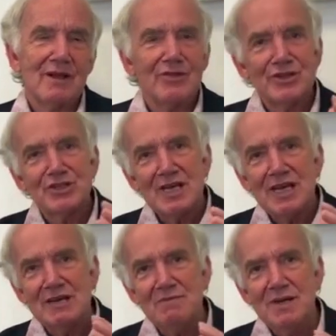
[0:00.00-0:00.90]
The
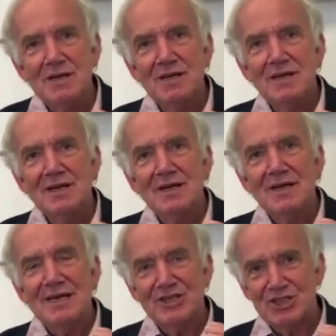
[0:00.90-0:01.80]
team
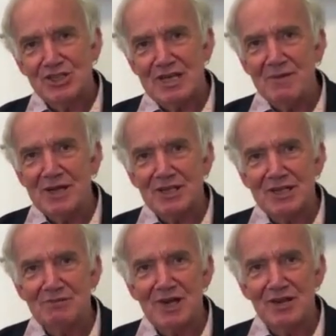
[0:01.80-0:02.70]
in systemic
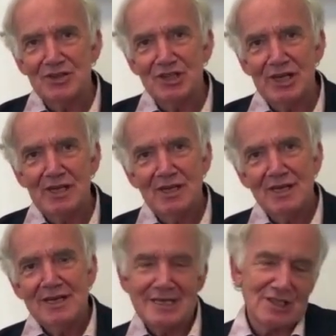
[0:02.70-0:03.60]
team coaching
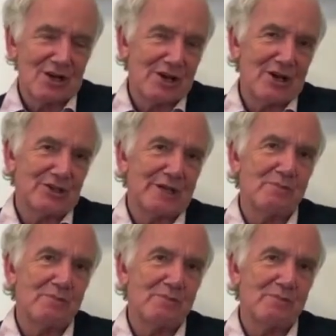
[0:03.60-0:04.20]
is our coaching